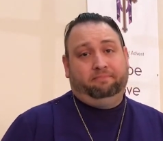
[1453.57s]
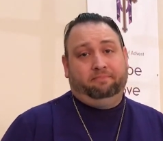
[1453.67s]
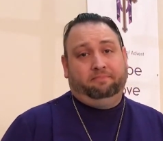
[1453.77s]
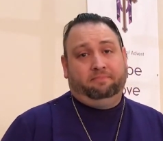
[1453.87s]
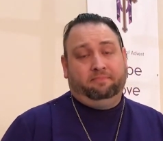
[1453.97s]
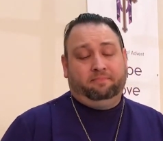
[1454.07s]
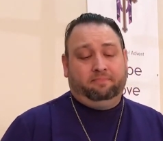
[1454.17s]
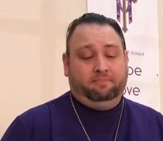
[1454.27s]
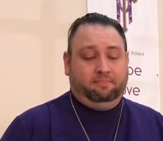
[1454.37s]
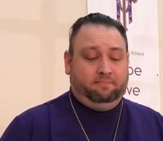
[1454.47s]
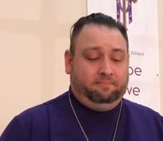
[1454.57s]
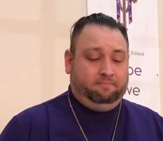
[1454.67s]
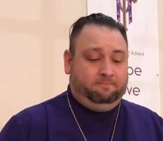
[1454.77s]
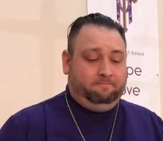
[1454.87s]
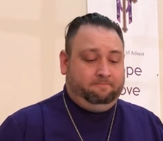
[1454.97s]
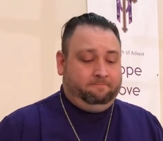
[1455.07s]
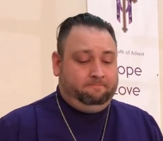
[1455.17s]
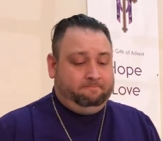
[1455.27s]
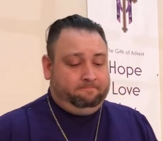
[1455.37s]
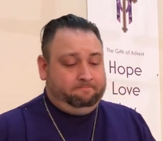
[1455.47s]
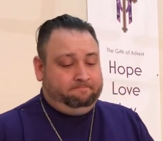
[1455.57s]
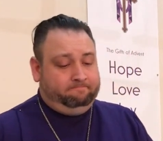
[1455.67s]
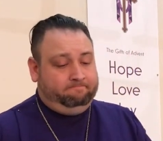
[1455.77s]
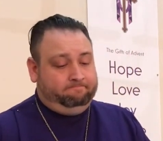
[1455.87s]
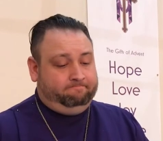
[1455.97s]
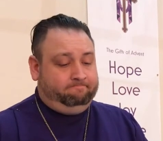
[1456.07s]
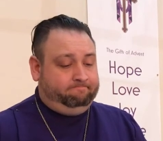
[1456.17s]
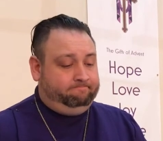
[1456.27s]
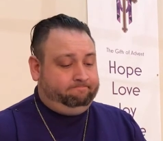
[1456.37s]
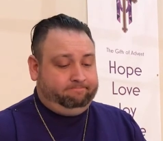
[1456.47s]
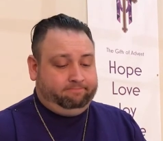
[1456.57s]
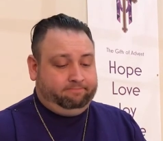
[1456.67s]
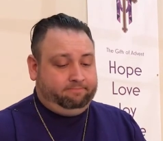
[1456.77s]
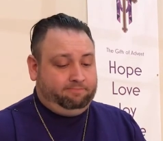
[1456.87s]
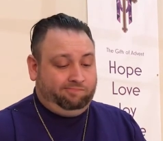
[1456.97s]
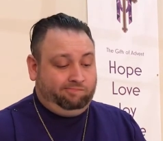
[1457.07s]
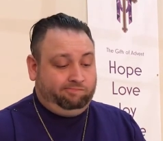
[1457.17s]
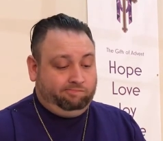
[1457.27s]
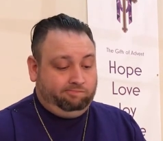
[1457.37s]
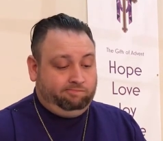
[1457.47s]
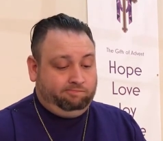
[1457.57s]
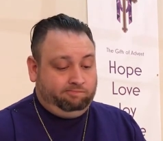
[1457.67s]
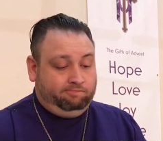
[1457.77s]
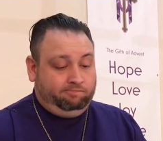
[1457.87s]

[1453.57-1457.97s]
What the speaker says: (silence)